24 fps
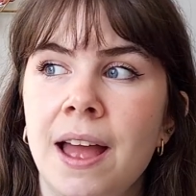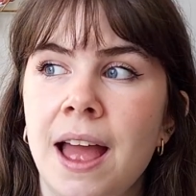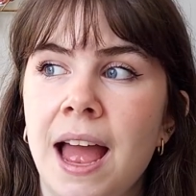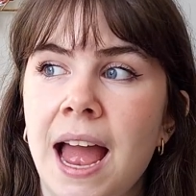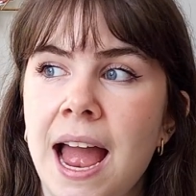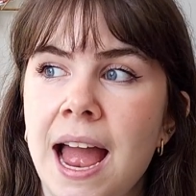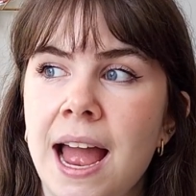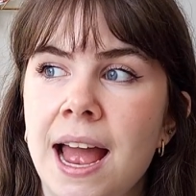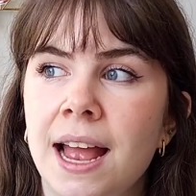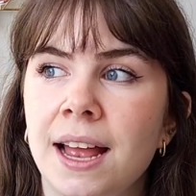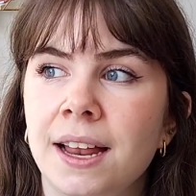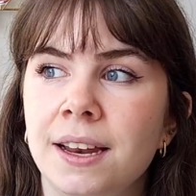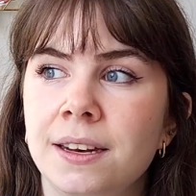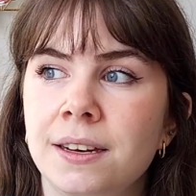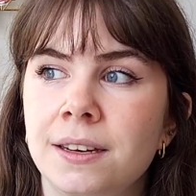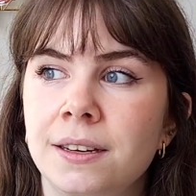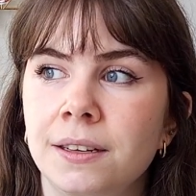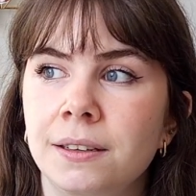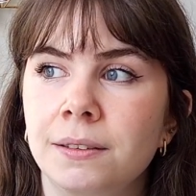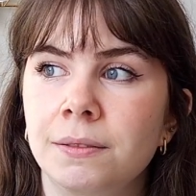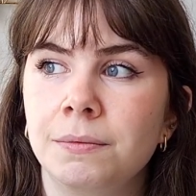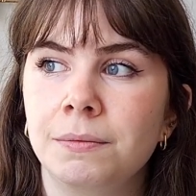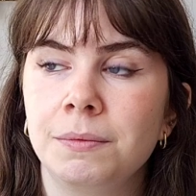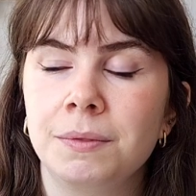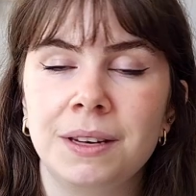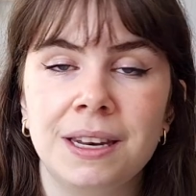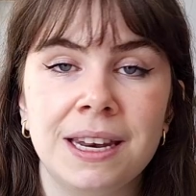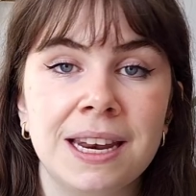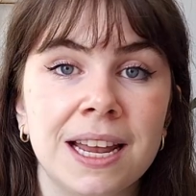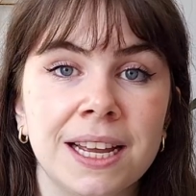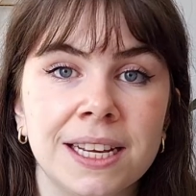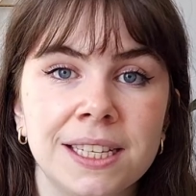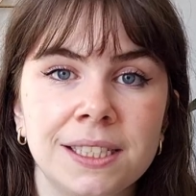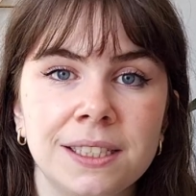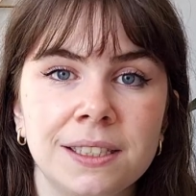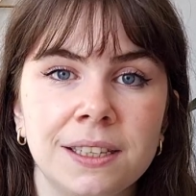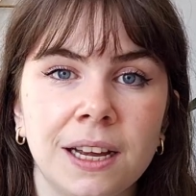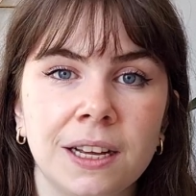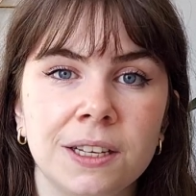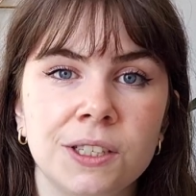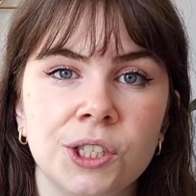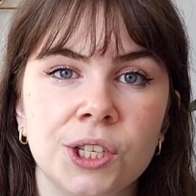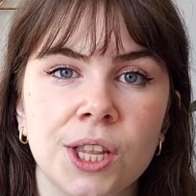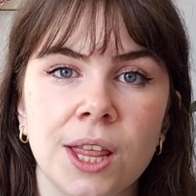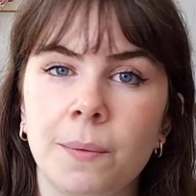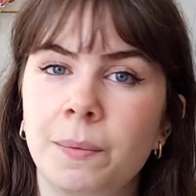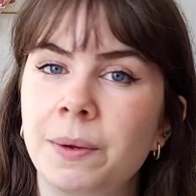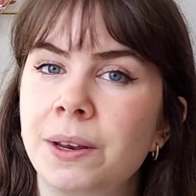and nice
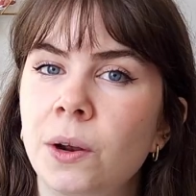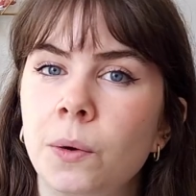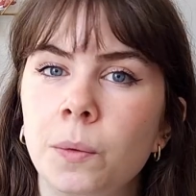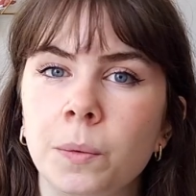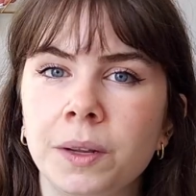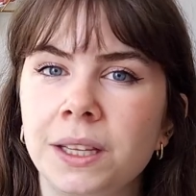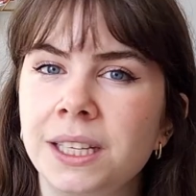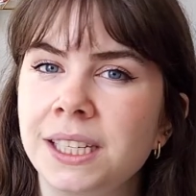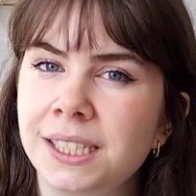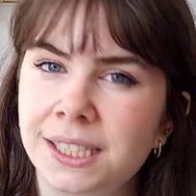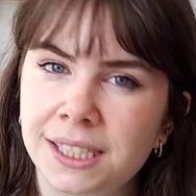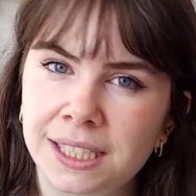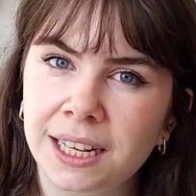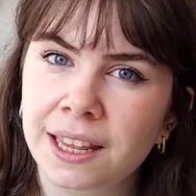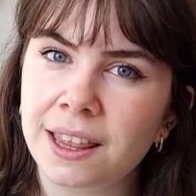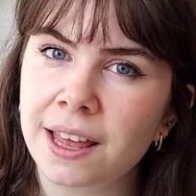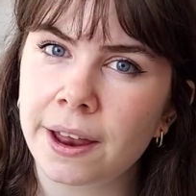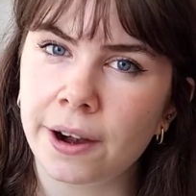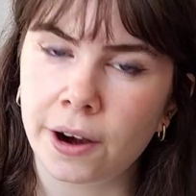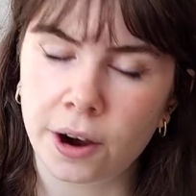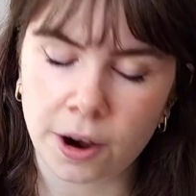touch that we don't really see that